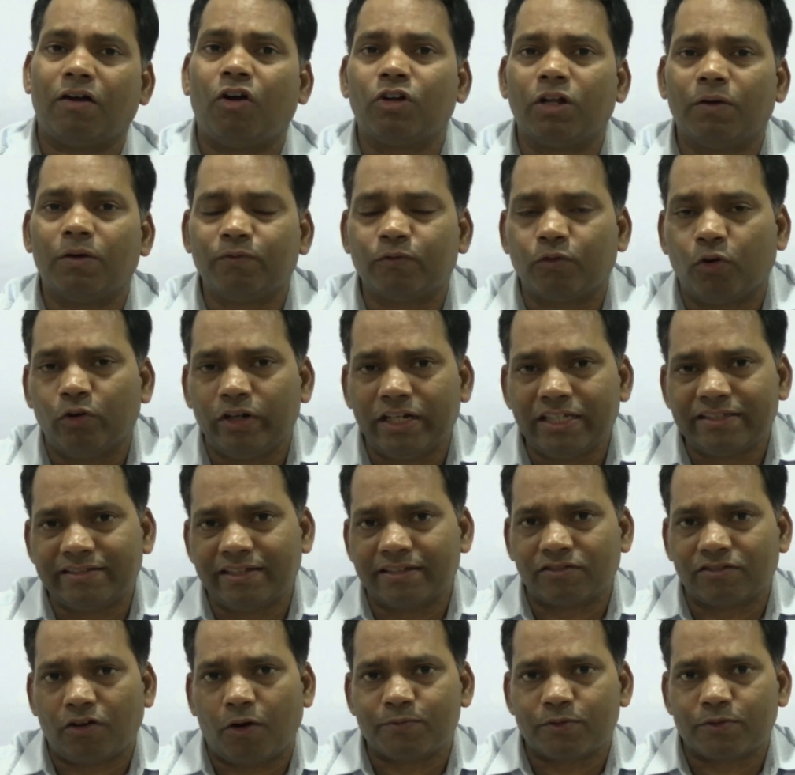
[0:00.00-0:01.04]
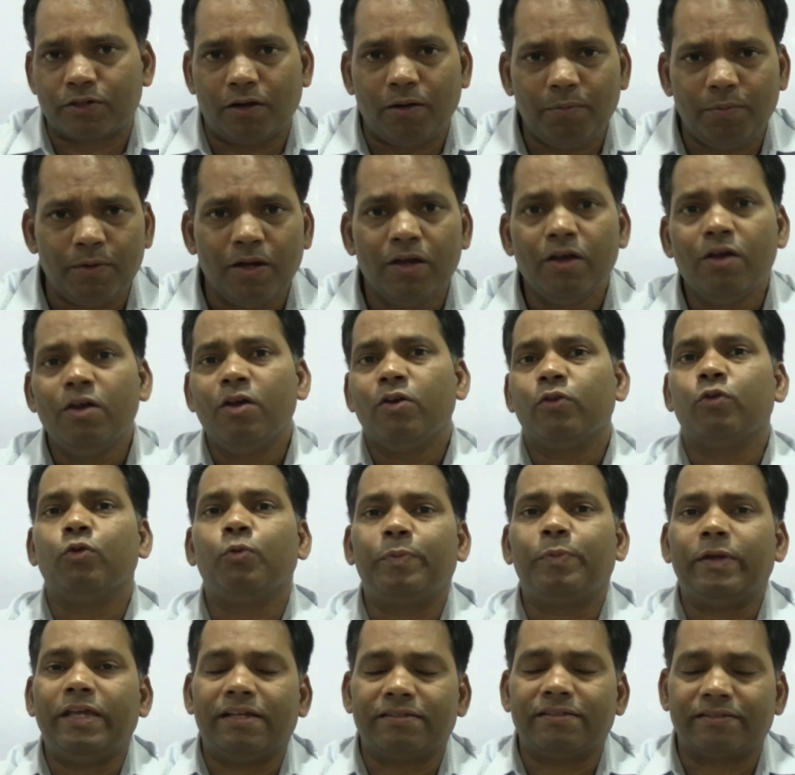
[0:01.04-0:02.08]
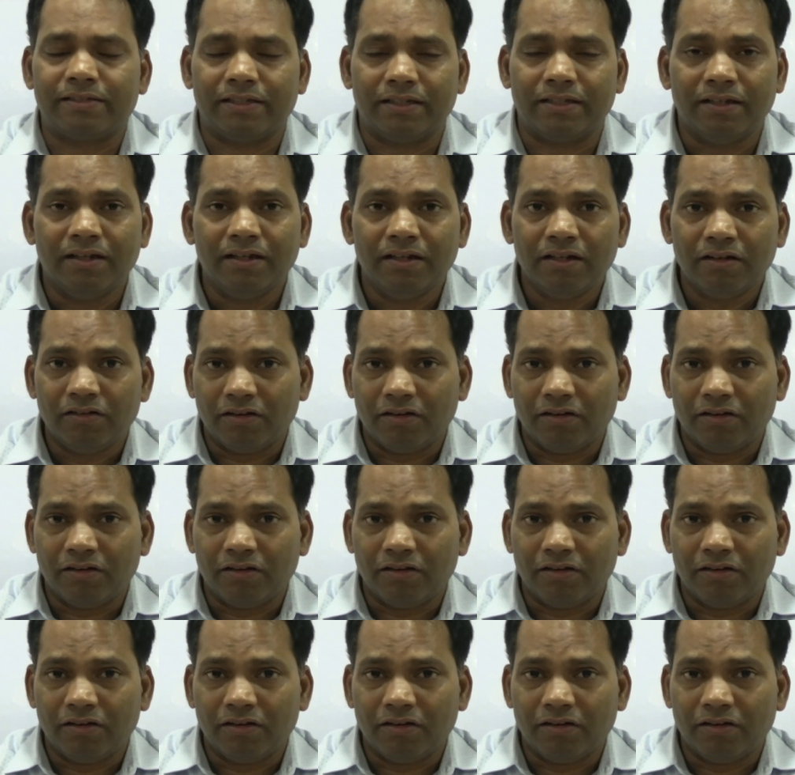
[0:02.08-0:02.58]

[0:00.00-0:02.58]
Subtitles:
out of 26 optional of UPSC.